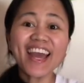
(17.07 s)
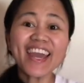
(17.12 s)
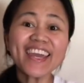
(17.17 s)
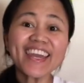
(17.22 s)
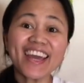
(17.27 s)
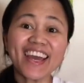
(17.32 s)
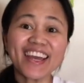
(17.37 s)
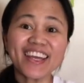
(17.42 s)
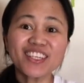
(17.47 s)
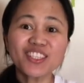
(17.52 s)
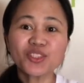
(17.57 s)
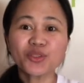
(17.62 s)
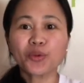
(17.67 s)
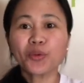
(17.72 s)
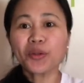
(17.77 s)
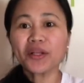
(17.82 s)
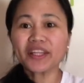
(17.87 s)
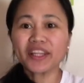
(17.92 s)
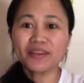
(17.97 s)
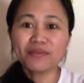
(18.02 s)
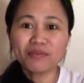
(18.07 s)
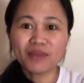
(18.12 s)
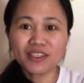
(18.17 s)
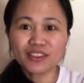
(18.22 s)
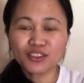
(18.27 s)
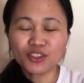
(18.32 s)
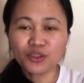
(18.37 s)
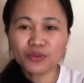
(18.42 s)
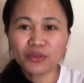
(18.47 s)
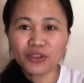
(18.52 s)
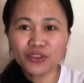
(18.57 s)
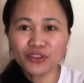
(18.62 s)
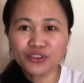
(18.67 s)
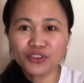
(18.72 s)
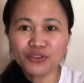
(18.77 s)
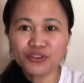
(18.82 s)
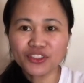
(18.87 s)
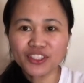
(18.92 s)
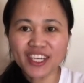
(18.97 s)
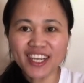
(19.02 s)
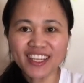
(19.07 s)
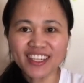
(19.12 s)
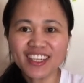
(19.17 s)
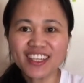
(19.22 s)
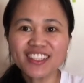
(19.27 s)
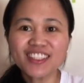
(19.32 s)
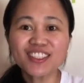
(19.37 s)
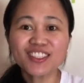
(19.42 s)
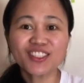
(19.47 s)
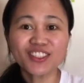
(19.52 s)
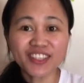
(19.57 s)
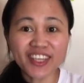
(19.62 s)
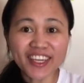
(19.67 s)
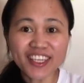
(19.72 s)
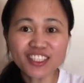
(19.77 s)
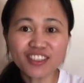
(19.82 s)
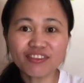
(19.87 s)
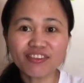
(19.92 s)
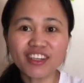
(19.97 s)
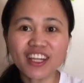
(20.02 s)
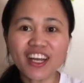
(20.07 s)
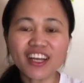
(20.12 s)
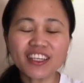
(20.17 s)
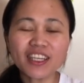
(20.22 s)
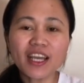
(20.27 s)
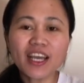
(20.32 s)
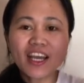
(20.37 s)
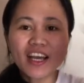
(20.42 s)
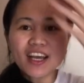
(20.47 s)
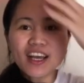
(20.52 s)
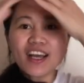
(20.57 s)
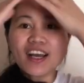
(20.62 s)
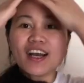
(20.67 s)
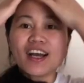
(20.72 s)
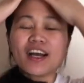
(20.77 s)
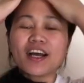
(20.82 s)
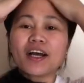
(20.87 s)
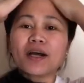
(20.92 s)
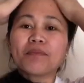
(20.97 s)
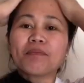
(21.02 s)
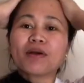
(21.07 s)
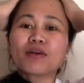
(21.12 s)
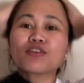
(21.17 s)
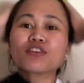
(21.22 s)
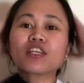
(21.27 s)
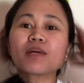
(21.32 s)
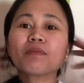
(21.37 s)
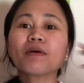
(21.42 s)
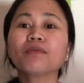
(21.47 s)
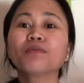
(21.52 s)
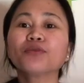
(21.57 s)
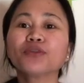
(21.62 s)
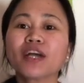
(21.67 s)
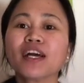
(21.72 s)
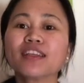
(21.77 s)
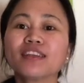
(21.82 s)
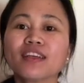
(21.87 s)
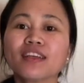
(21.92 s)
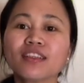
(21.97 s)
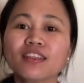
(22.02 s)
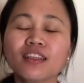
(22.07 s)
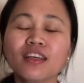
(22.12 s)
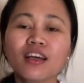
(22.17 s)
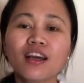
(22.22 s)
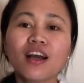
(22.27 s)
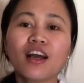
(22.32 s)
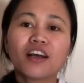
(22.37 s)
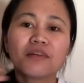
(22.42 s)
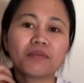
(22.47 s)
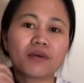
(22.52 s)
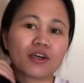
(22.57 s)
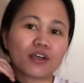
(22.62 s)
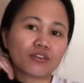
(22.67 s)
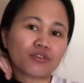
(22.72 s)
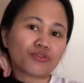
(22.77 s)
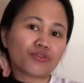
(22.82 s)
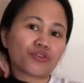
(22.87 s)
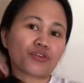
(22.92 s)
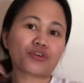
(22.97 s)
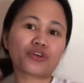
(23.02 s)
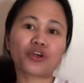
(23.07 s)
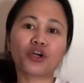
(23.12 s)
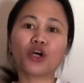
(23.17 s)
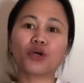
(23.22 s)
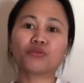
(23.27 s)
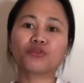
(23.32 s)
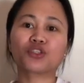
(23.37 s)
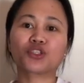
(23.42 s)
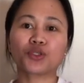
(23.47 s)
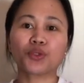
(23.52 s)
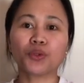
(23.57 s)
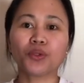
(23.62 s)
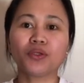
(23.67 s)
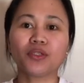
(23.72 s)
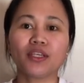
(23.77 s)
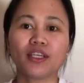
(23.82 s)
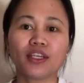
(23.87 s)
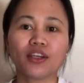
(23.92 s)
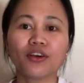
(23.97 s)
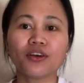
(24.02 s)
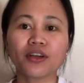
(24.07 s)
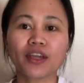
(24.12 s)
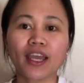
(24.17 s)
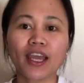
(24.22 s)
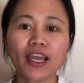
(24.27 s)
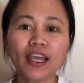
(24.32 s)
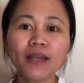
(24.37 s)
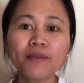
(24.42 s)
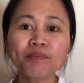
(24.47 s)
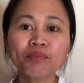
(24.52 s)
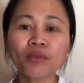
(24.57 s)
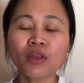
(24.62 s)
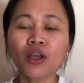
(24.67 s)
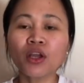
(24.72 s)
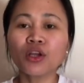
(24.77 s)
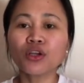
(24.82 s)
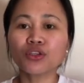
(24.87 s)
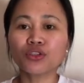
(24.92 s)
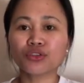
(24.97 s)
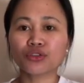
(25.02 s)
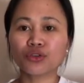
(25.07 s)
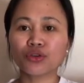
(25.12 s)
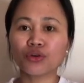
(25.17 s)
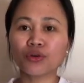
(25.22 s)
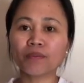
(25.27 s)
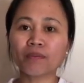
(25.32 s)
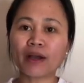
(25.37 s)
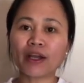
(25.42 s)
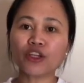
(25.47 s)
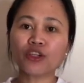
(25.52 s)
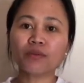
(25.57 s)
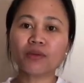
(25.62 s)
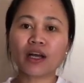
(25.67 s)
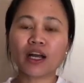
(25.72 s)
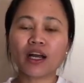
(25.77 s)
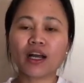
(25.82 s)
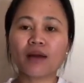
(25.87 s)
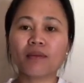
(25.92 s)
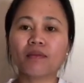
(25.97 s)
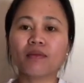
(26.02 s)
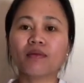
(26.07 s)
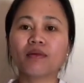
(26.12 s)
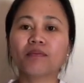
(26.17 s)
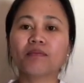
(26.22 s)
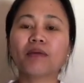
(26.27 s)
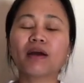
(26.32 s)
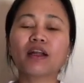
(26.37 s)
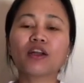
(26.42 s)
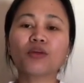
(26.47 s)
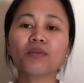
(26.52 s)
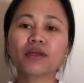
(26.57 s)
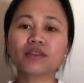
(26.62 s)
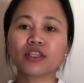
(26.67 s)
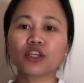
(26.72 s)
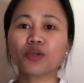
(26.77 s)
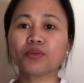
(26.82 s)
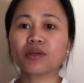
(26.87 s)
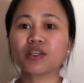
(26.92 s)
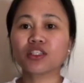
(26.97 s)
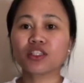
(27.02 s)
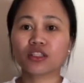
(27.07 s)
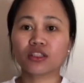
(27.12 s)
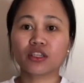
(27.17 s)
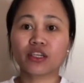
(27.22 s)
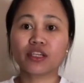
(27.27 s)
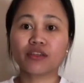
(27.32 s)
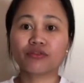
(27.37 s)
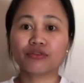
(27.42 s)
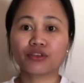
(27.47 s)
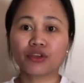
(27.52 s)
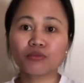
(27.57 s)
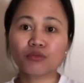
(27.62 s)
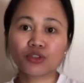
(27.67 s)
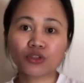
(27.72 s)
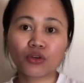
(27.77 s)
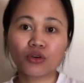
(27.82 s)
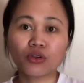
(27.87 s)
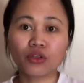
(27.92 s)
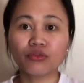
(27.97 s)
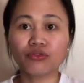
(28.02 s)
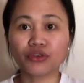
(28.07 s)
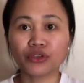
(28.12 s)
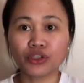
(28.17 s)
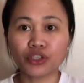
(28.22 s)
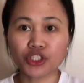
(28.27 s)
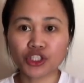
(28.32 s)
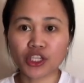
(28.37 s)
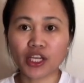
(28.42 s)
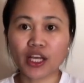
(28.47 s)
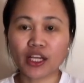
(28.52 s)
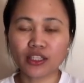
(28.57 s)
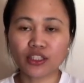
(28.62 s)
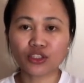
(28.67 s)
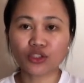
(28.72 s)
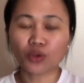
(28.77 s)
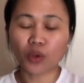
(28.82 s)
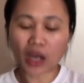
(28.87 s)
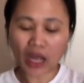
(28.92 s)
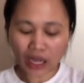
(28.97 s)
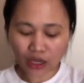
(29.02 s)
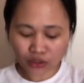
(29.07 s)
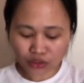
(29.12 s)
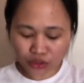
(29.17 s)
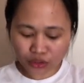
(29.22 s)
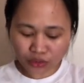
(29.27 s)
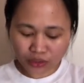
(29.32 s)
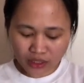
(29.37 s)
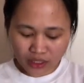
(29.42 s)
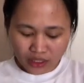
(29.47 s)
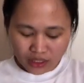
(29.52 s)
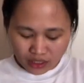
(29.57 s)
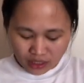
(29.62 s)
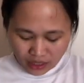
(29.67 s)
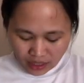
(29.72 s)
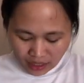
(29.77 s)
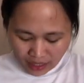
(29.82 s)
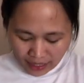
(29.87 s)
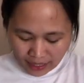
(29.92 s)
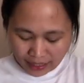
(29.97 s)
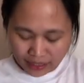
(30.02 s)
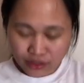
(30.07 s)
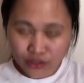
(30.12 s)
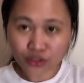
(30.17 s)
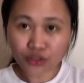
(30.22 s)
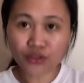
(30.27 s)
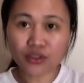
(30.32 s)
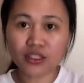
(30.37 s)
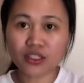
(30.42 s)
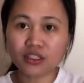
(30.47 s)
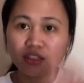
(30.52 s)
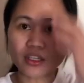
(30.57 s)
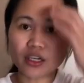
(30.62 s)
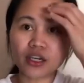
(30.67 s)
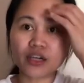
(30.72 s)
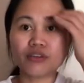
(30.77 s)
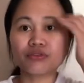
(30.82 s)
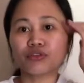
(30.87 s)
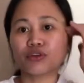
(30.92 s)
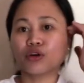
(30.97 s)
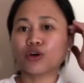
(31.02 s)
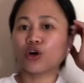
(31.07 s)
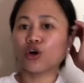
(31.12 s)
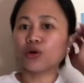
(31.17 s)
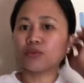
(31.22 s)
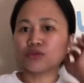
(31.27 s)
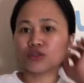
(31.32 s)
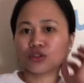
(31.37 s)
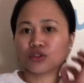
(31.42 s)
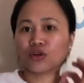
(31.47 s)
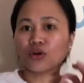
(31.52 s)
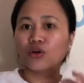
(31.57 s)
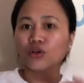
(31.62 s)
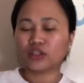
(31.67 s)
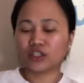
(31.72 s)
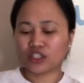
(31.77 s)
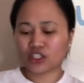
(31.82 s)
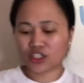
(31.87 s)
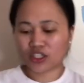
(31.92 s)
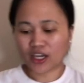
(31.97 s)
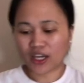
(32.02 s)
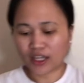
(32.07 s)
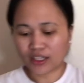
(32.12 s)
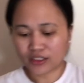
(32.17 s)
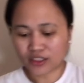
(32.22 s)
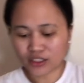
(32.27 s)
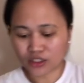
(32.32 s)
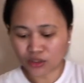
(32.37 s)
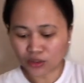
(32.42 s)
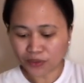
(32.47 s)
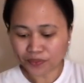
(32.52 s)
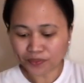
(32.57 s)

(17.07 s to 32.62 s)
guys, welcome back to my YouTube channel. Today's vlog, pag-usapan po natin about for homeschooling, okay? So, paano ba tayo mag-start from schooling for your child? So, how do you start for a homeschooling child? So,